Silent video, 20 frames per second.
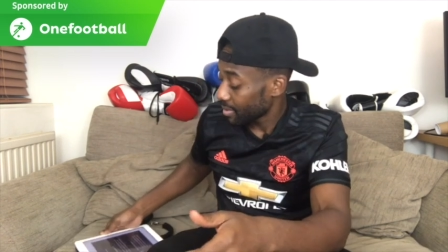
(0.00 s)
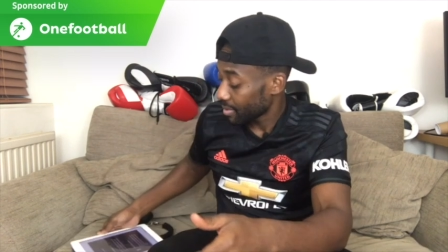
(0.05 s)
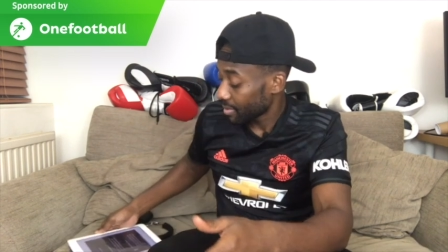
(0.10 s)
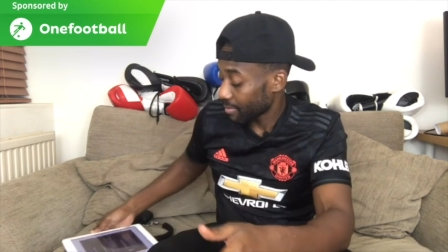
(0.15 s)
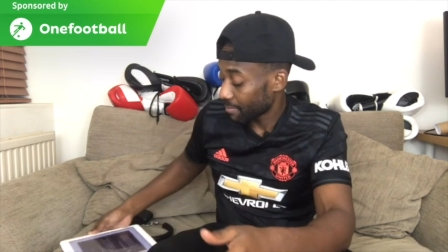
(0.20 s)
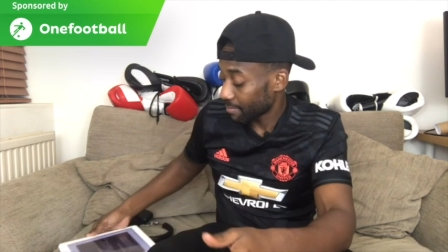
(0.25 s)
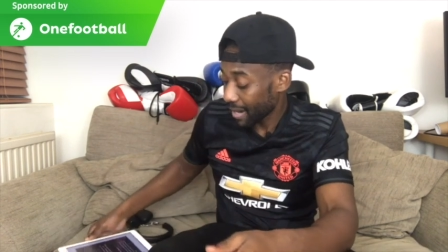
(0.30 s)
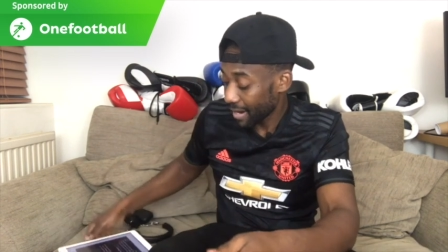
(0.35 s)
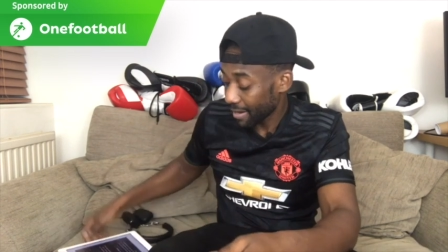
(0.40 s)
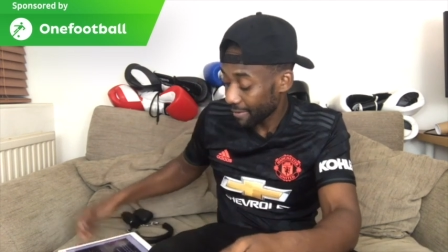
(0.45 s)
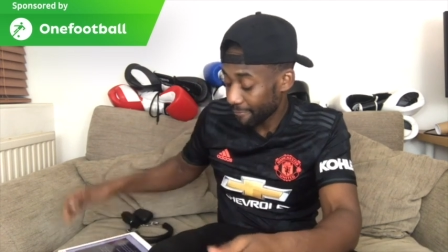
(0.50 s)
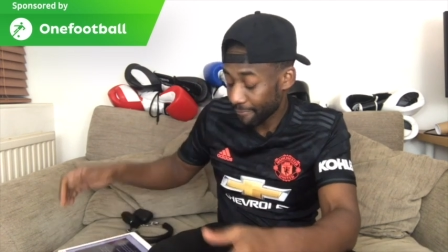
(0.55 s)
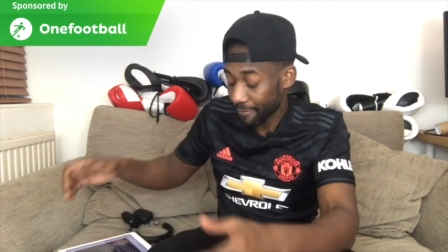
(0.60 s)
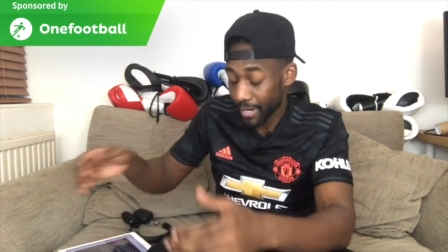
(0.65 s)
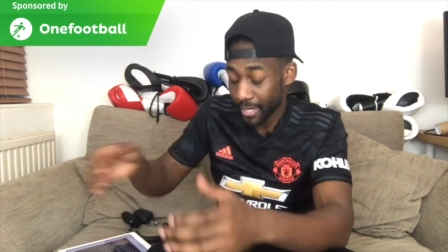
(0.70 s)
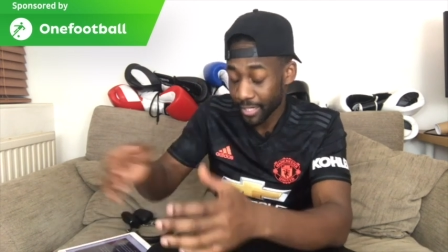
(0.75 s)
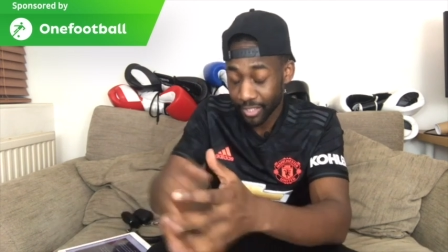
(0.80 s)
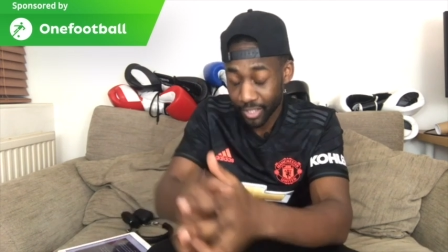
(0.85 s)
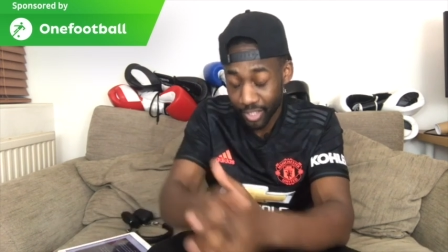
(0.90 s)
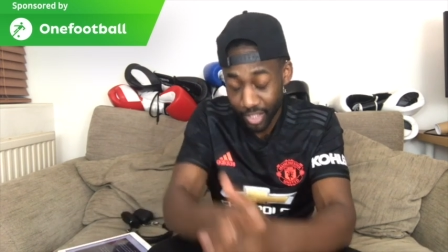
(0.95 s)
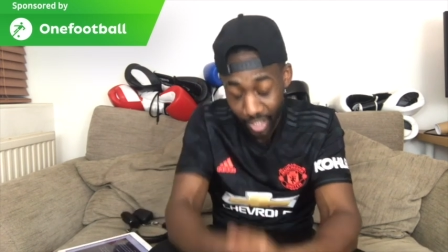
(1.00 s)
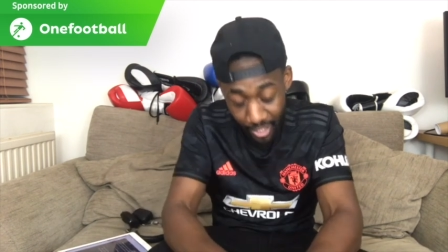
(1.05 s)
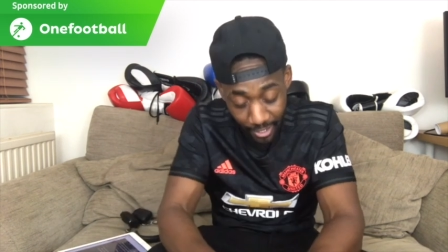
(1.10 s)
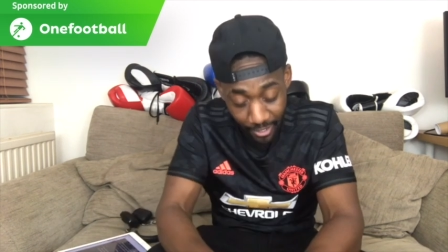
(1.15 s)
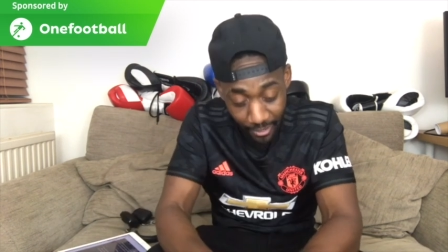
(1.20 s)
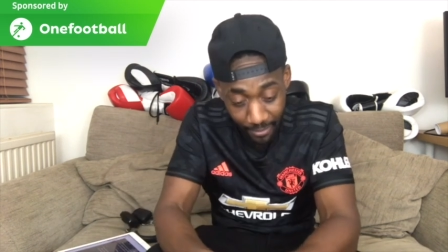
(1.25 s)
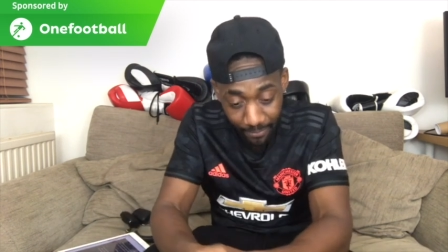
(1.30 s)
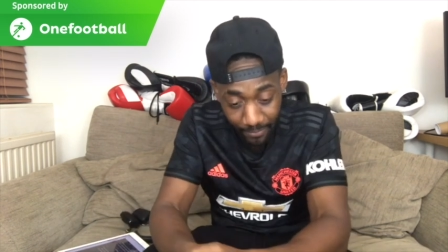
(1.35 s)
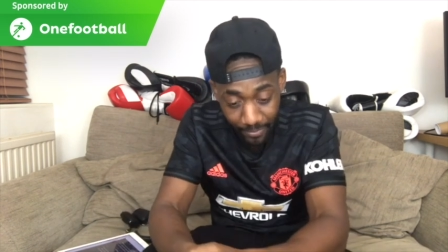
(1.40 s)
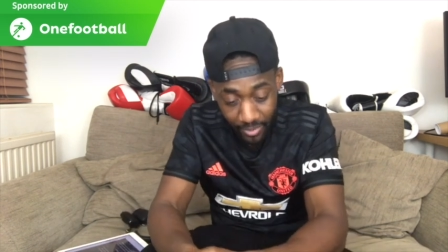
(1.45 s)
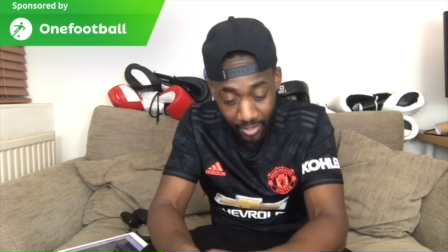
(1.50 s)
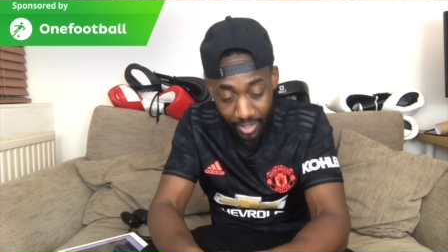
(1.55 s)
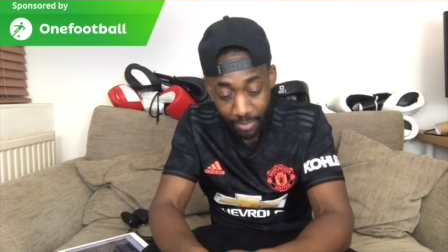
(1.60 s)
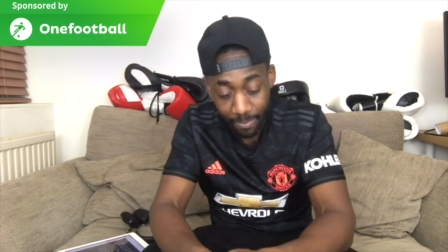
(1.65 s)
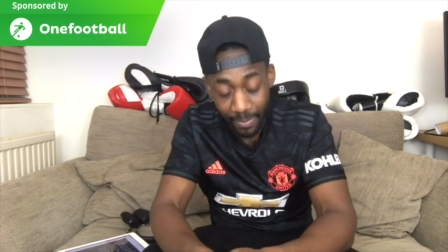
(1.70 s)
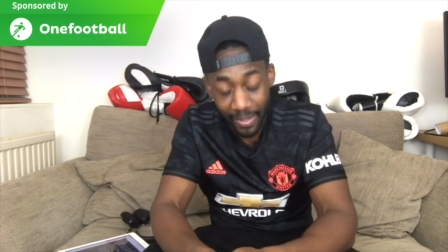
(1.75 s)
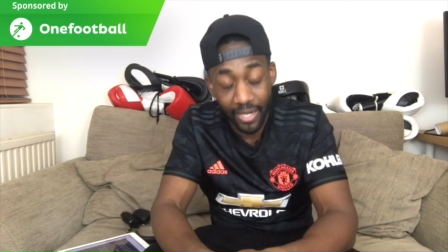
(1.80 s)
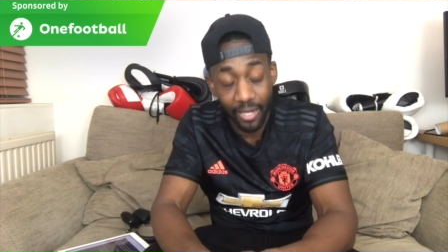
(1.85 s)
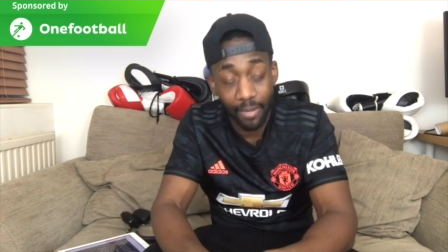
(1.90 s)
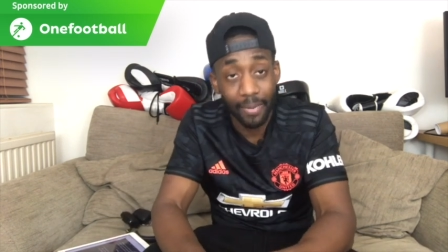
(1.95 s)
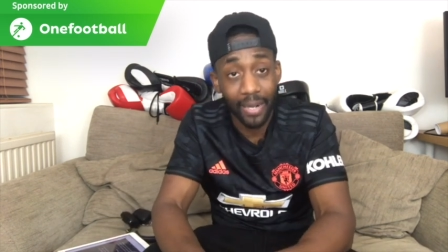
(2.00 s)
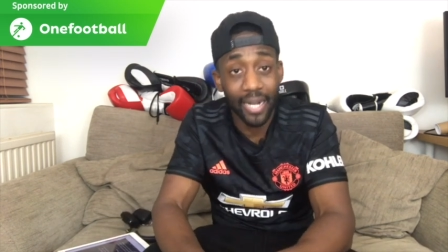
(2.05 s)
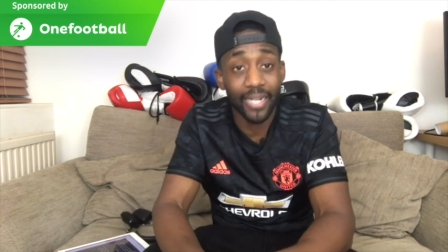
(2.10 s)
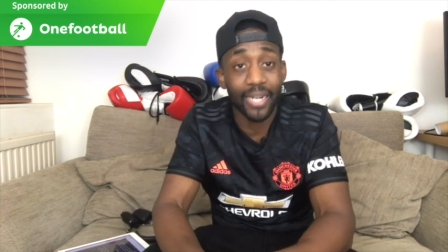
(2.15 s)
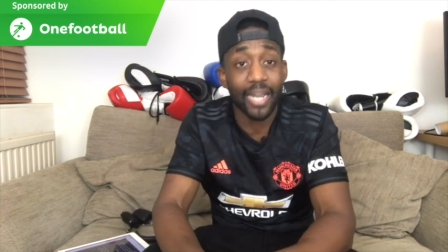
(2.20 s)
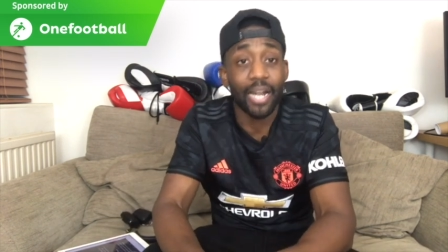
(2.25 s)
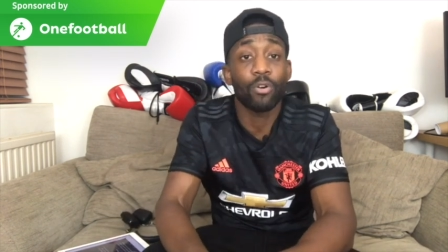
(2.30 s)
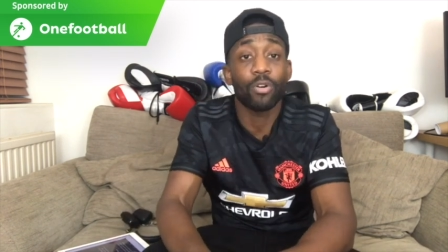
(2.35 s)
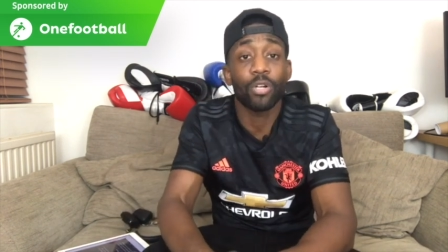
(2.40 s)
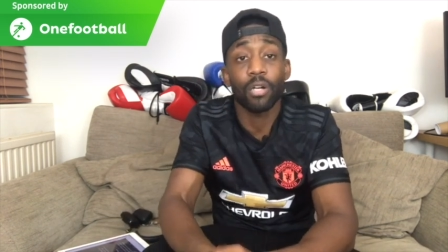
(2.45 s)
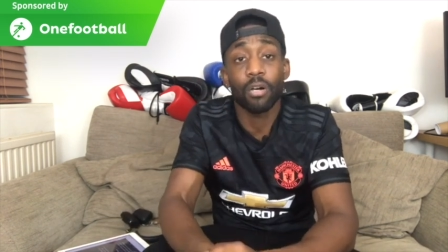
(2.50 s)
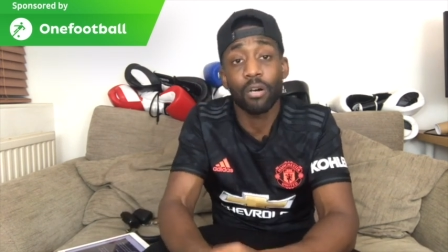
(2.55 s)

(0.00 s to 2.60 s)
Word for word: My friends, yeah, spent about an hour and a